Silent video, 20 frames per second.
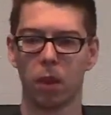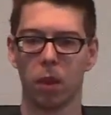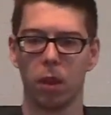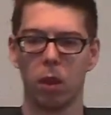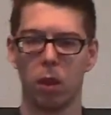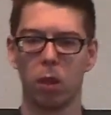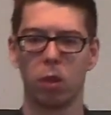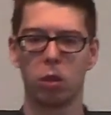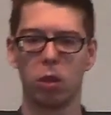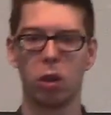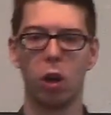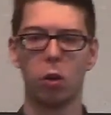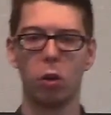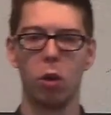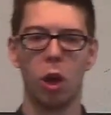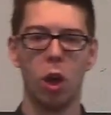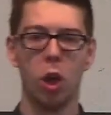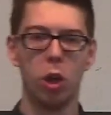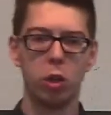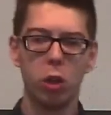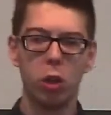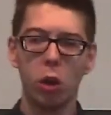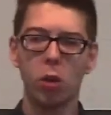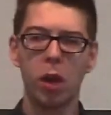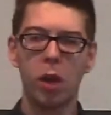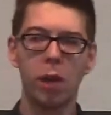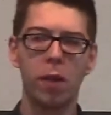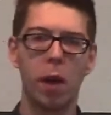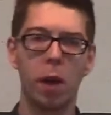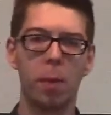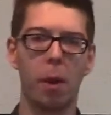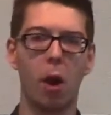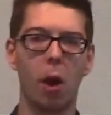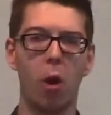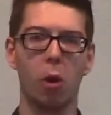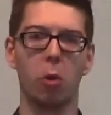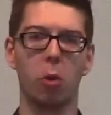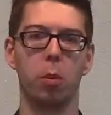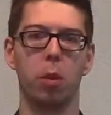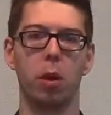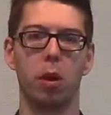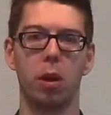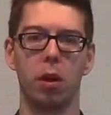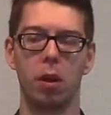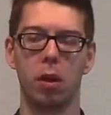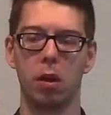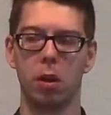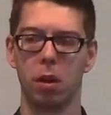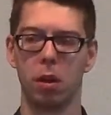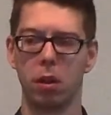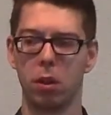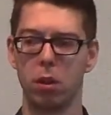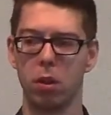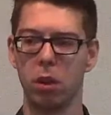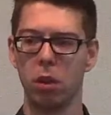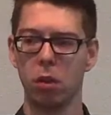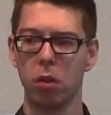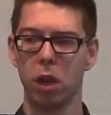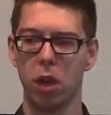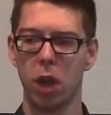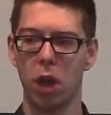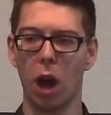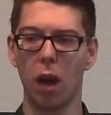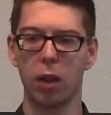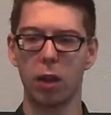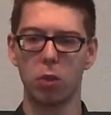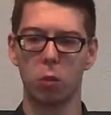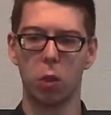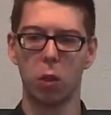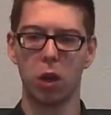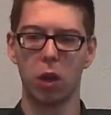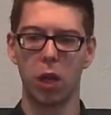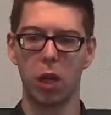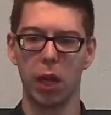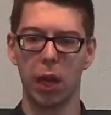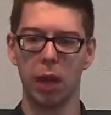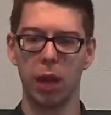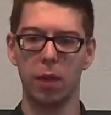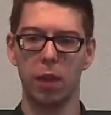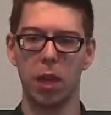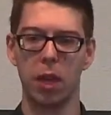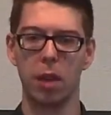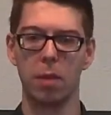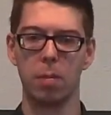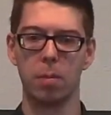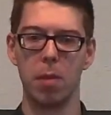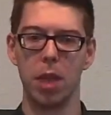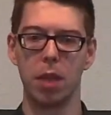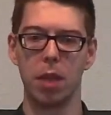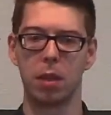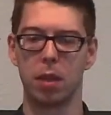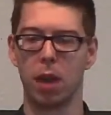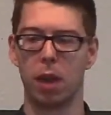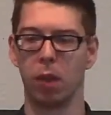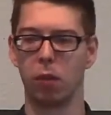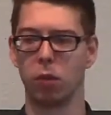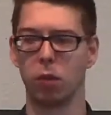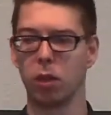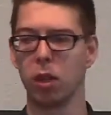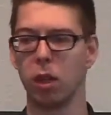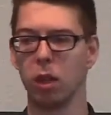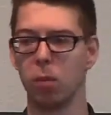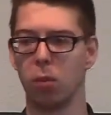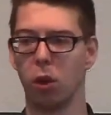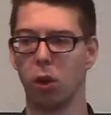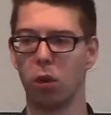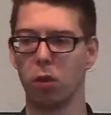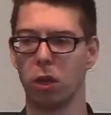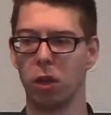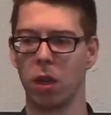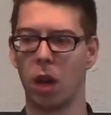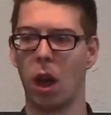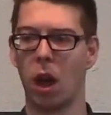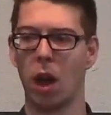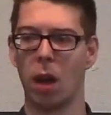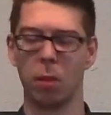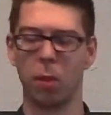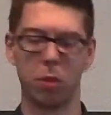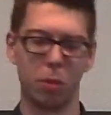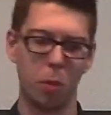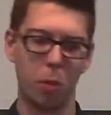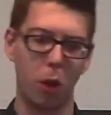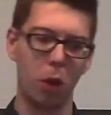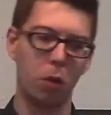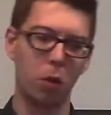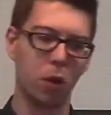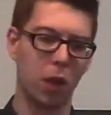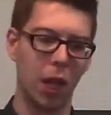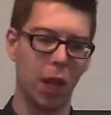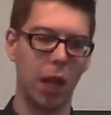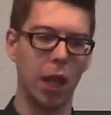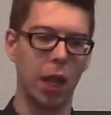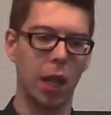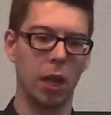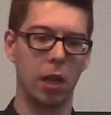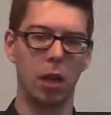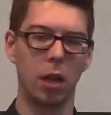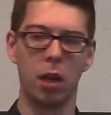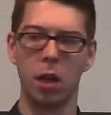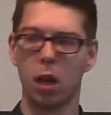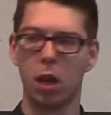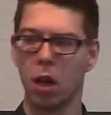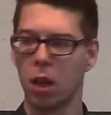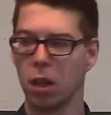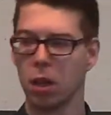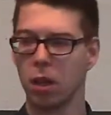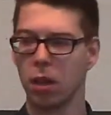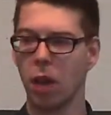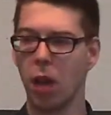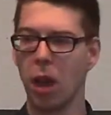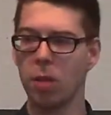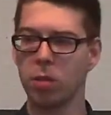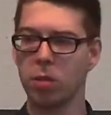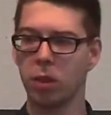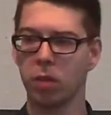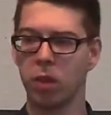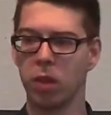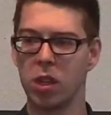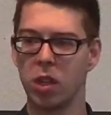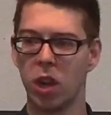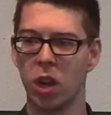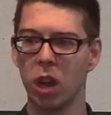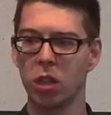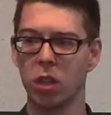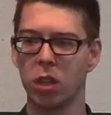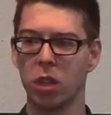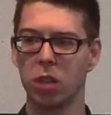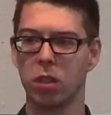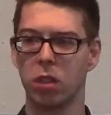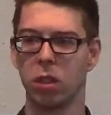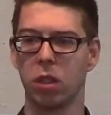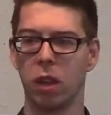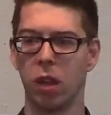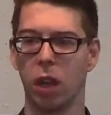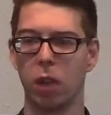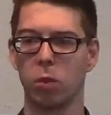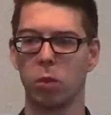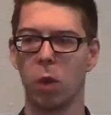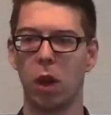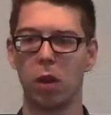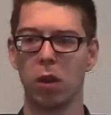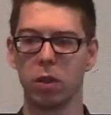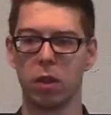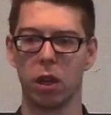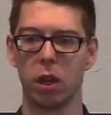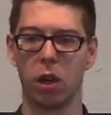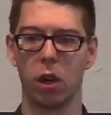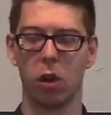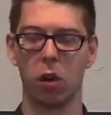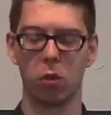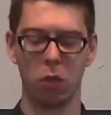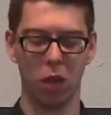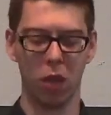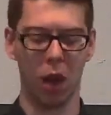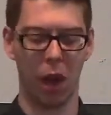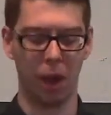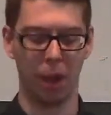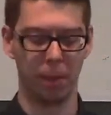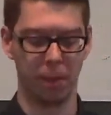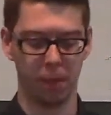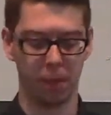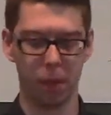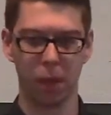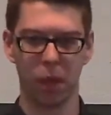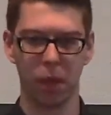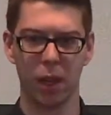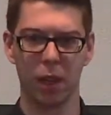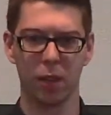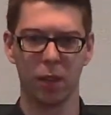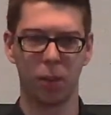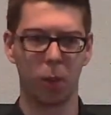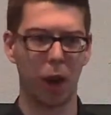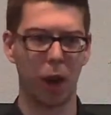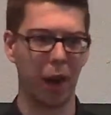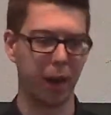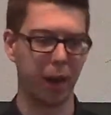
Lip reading: So don't give up hope. Know that God is working even in the midst of really broken times, both in the times of the judges as well as in our own time. Let's pray.